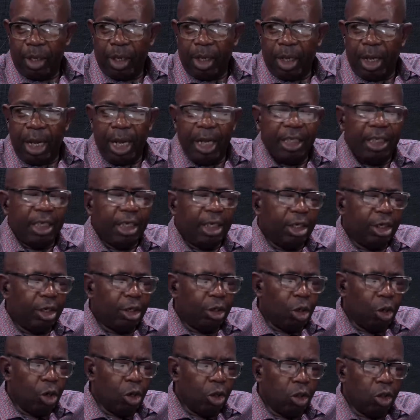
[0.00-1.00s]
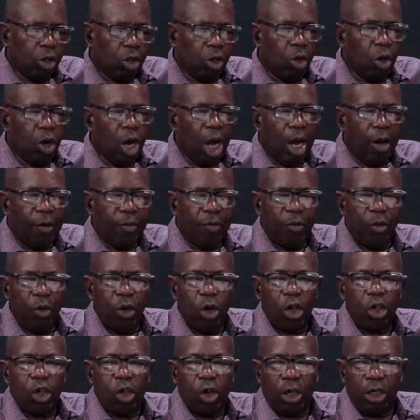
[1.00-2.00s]
It is those who have no
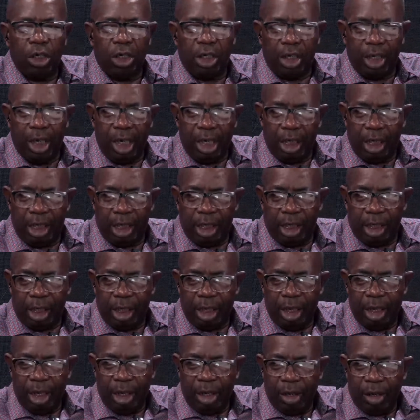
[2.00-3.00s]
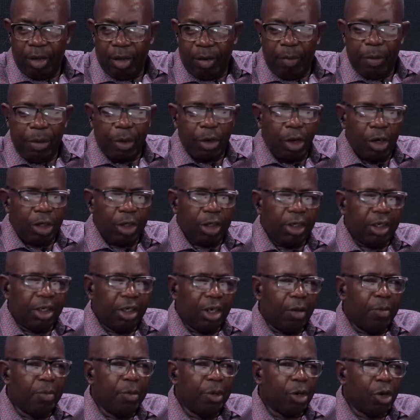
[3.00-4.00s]
conscience. Because
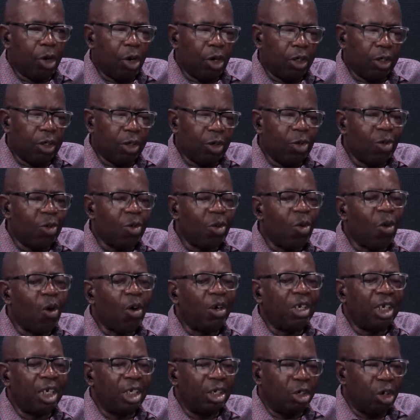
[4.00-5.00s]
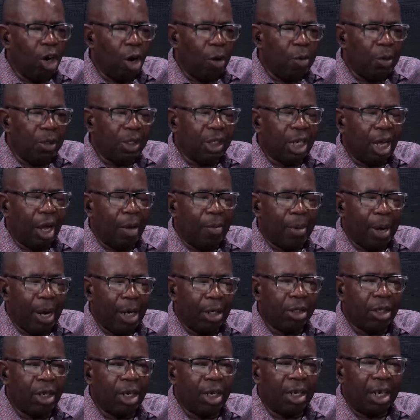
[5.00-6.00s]
the job is
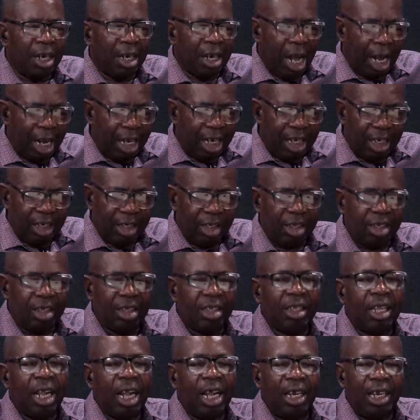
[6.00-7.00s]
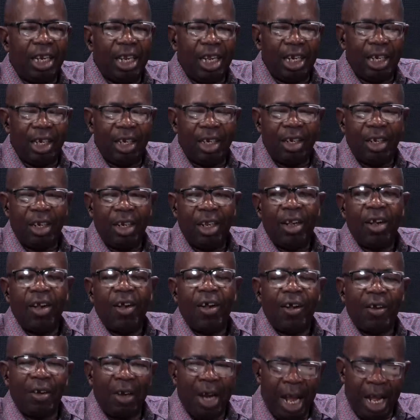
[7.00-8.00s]
about lying, tending
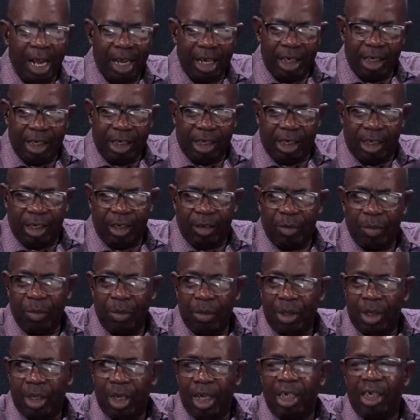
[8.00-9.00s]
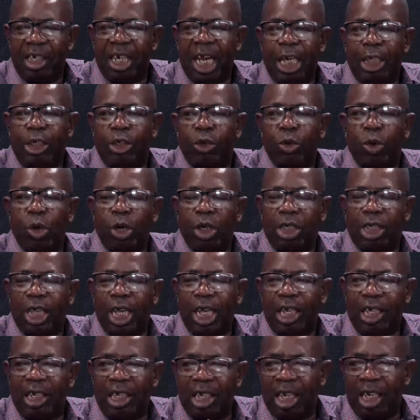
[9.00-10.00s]
lies. That's what
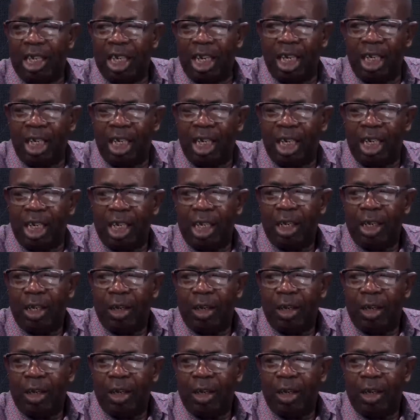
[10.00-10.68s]
the